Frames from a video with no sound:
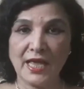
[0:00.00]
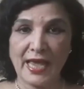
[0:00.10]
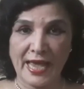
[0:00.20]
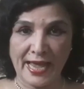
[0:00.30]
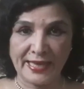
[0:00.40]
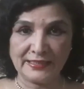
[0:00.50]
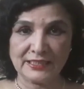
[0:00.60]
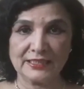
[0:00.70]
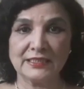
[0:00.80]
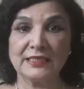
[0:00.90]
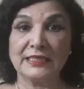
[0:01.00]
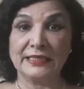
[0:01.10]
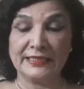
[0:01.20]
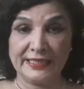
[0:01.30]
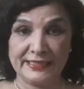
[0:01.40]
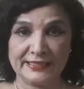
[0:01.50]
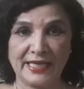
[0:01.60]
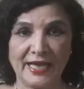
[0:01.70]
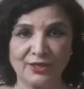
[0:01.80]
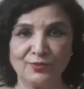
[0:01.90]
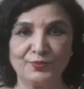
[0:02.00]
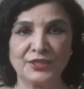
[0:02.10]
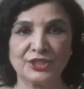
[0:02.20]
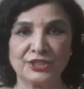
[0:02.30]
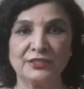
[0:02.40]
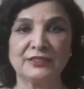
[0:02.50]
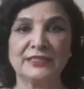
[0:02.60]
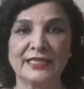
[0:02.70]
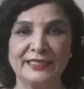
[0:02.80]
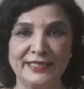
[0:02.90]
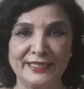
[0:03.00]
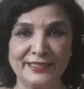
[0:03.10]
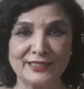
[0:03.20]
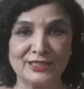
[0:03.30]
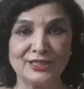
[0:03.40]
and these acupressure techniques,